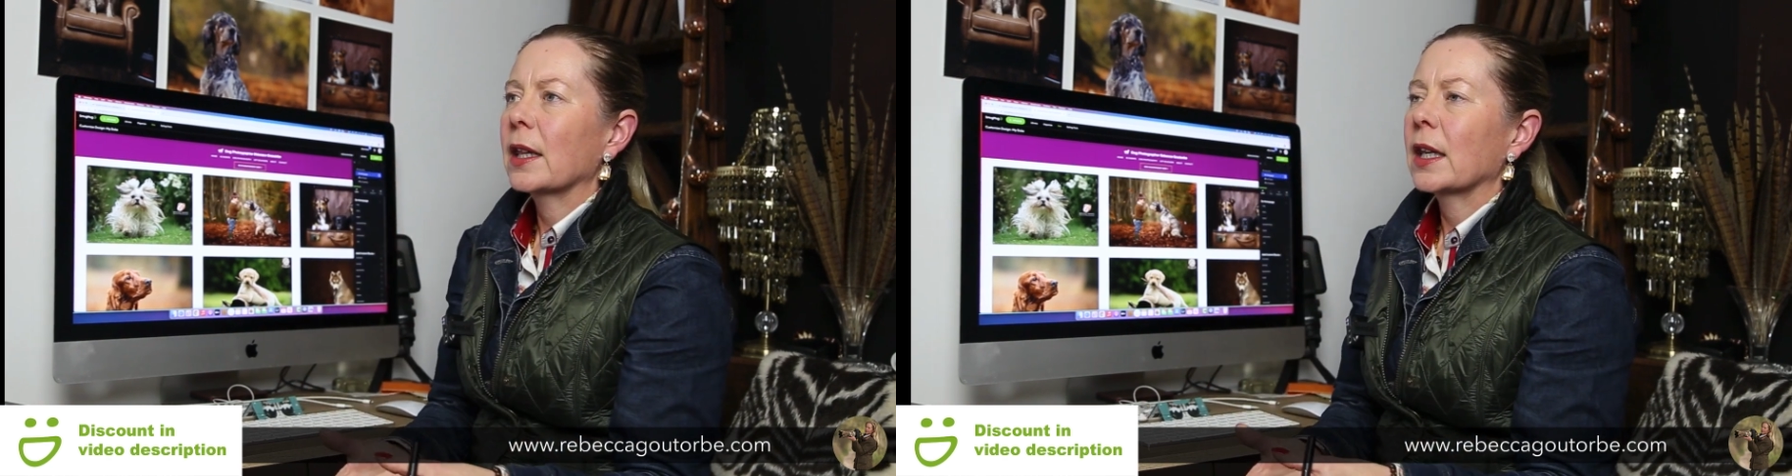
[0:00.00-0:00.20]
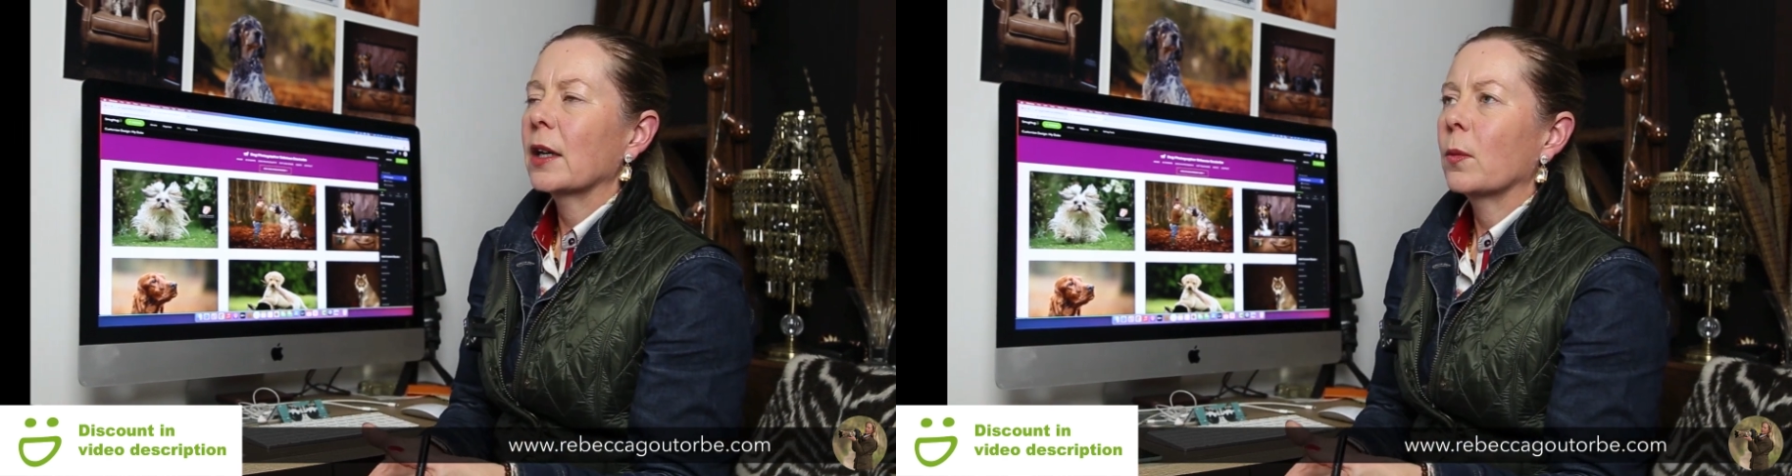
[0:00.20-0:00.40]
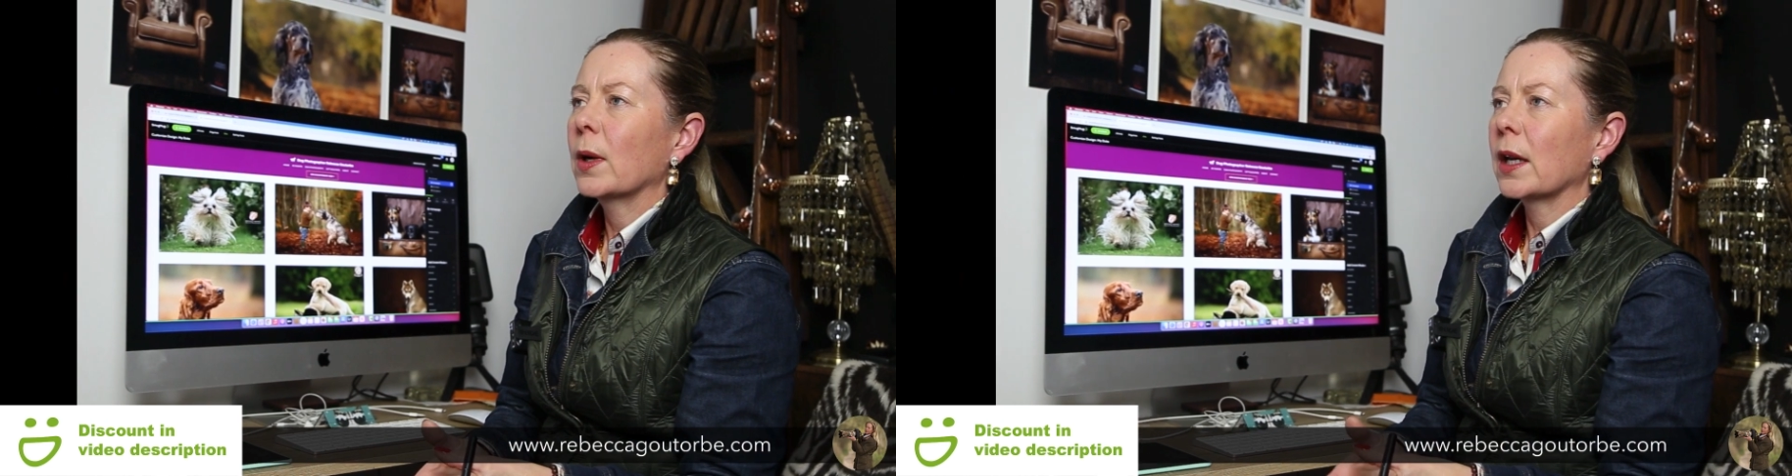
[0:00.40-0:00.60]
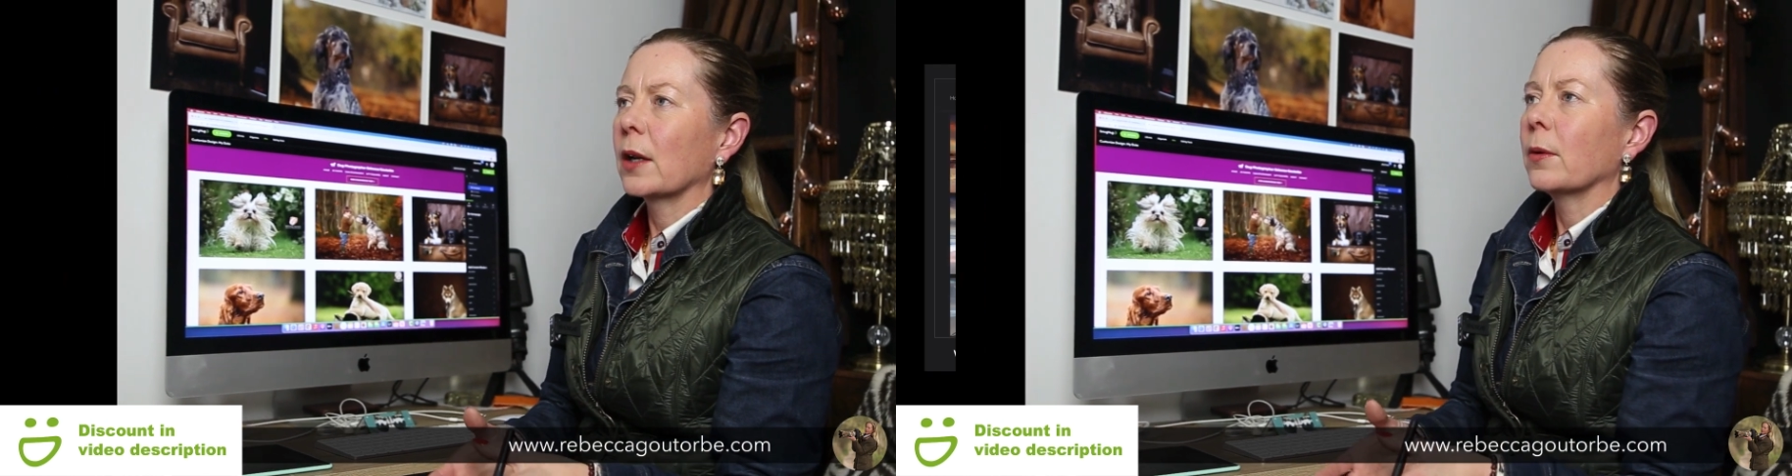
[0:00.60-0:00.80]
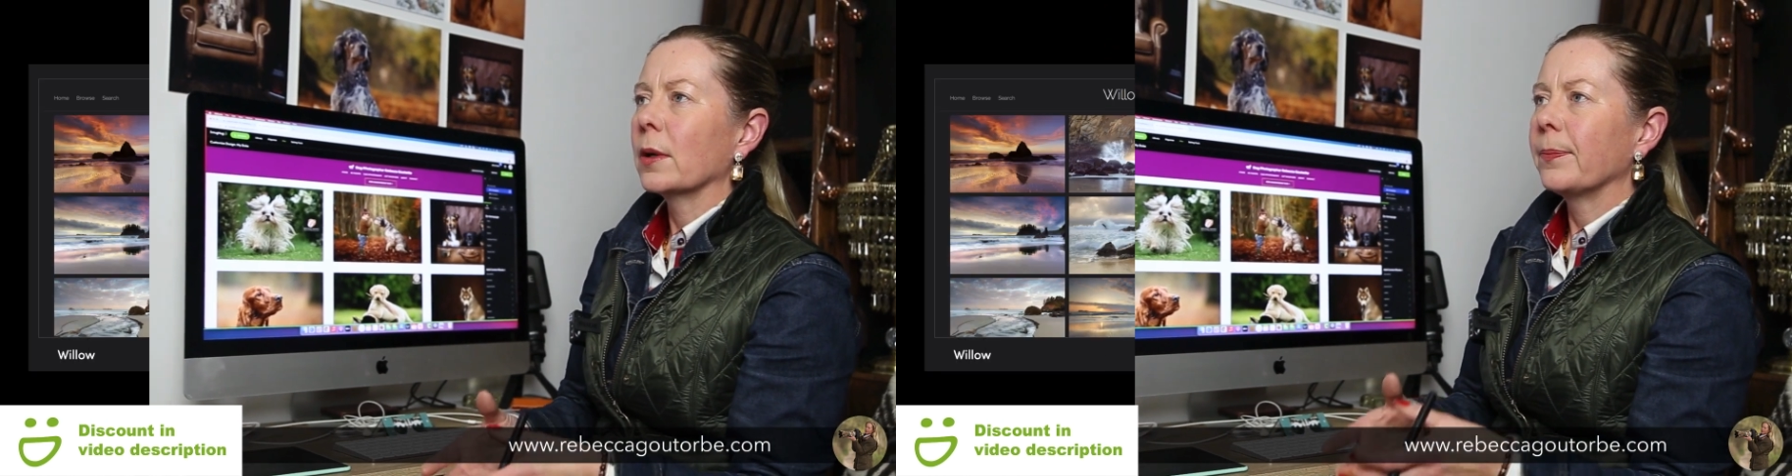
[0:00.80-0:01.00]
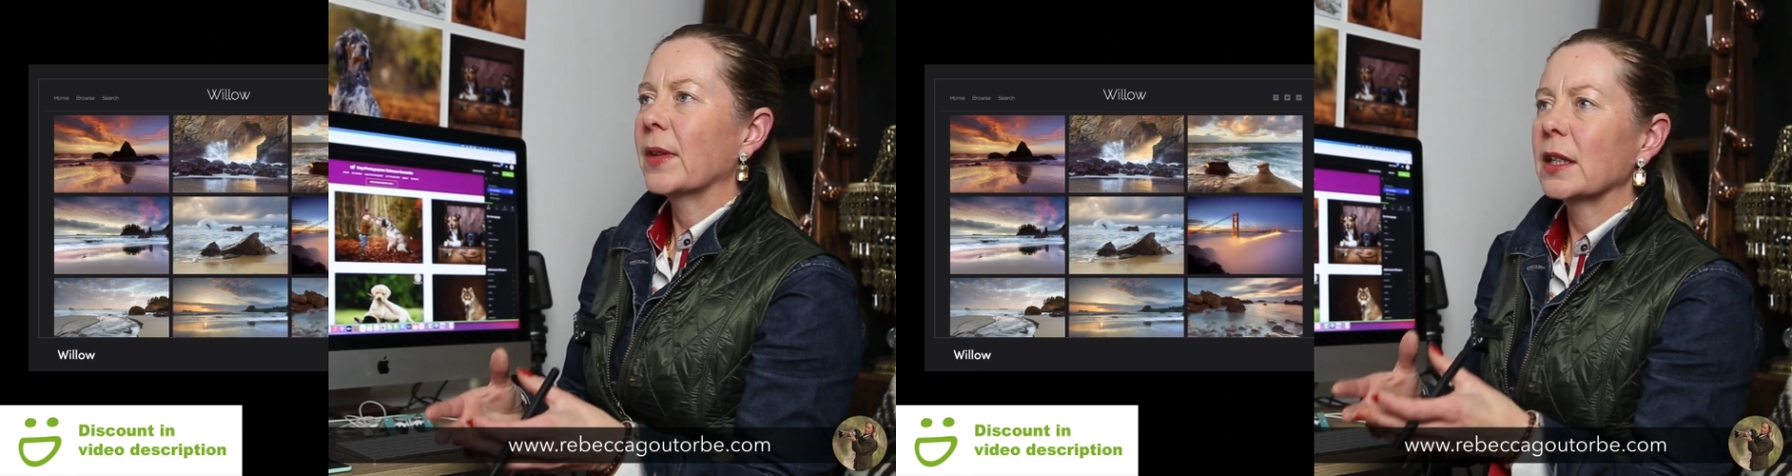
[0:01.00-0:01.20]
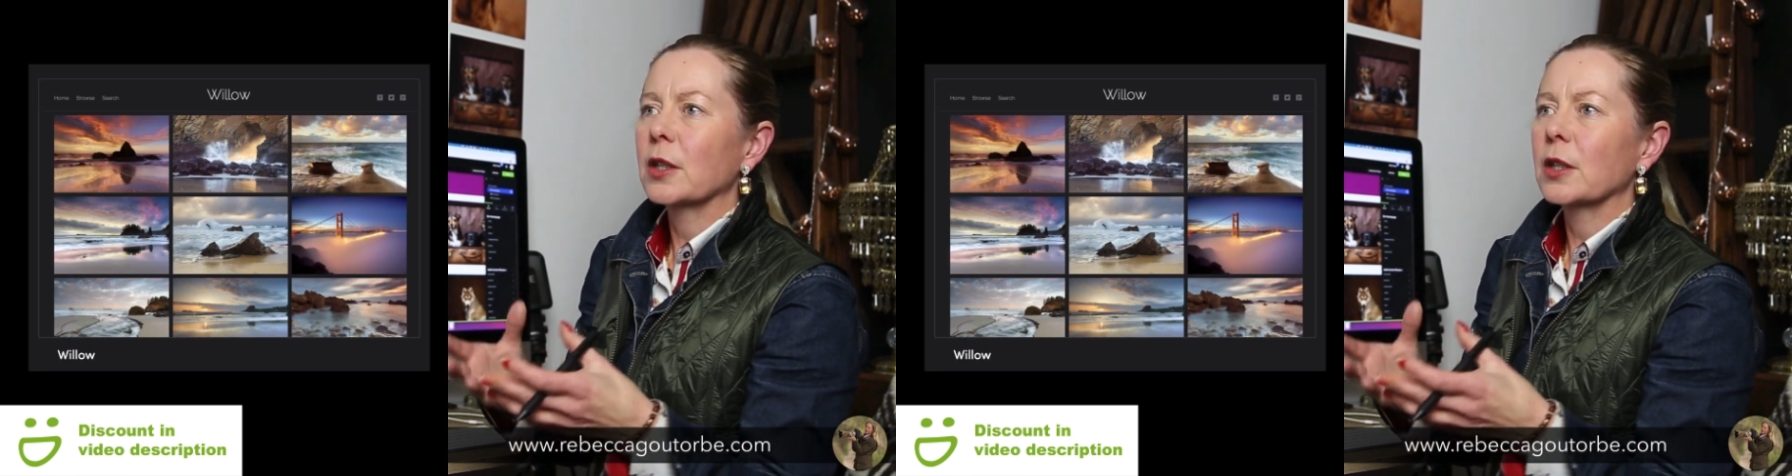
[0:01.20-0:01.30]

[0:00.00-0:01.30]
I think Willow is